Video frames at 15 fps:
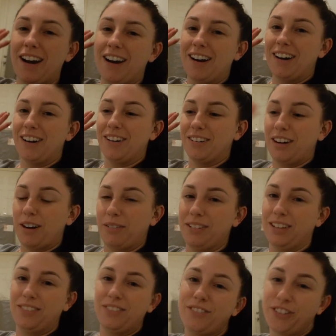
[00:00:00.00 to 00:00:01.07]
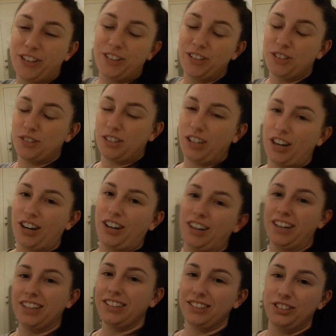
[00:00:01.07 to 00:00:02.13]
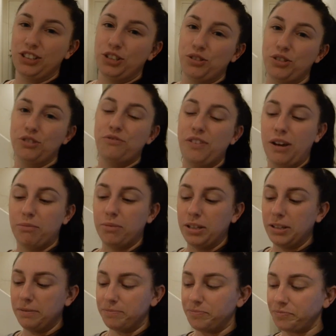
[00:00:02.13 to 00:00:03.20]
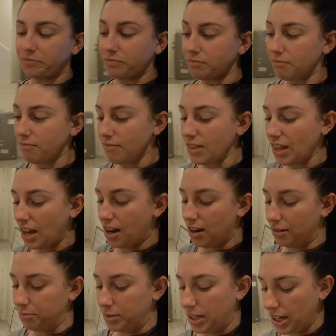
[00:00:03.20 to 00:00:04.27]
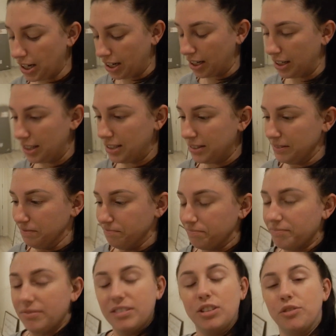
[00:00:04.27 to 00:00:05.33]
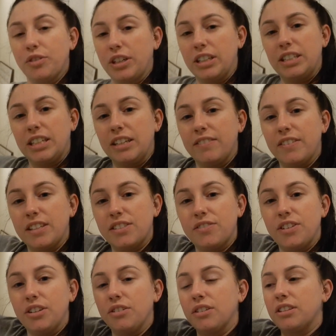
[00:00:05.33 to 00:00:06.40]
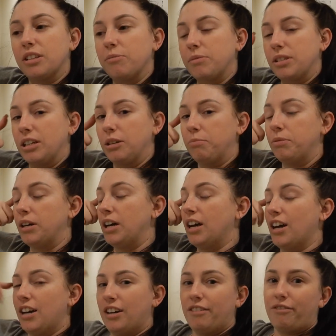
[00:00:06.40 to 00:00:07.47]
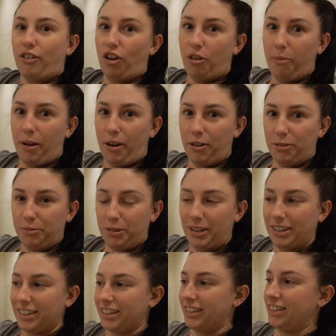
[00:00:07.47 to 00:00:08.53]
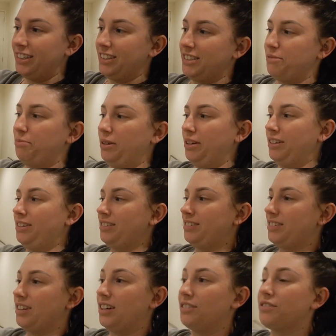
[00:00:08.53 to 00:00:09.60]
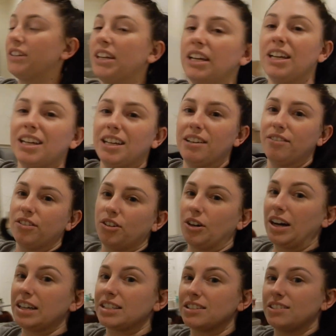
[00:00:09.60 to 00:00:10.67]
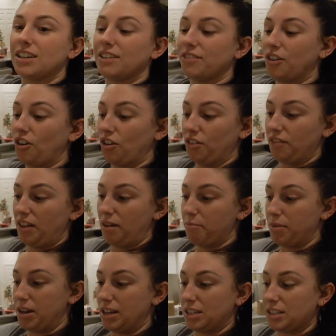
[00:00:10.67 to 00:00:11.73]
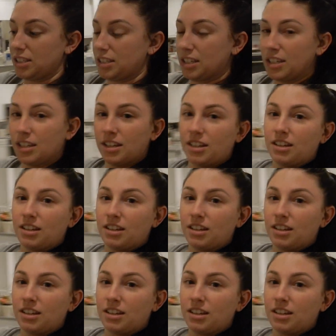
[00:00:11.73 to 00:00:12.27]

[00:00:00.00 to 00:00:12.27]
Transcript: Uh, I would love for you to join our little YouTube family. Um, yeah. Don't forget to give this video a thumbs up for all my hard work. It's been tough, even though I still have all that mess.